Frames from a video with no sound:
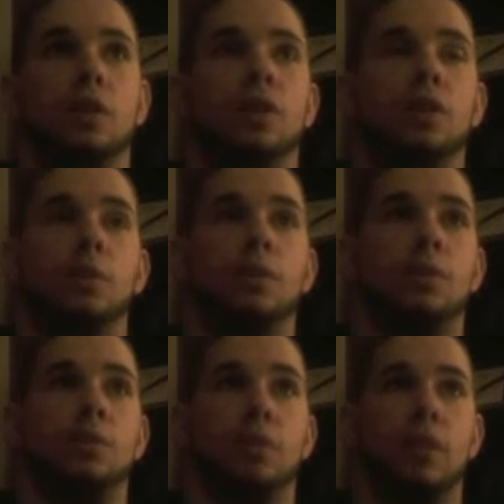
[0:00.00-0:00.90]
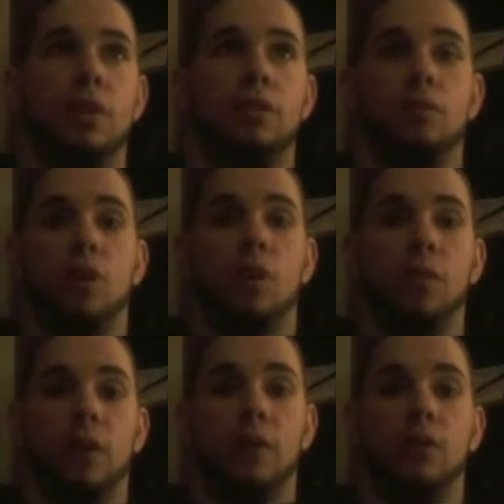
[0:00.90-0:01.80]
You went through a nice,
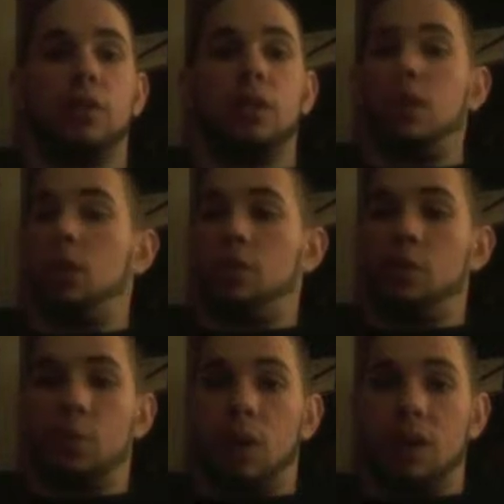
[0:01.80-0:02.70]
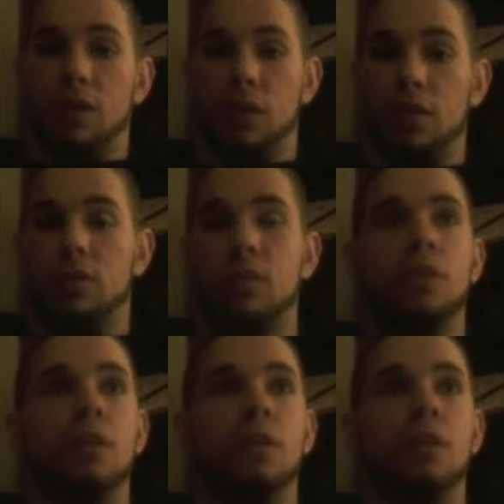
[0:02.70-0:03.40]
long, rigorous interview process.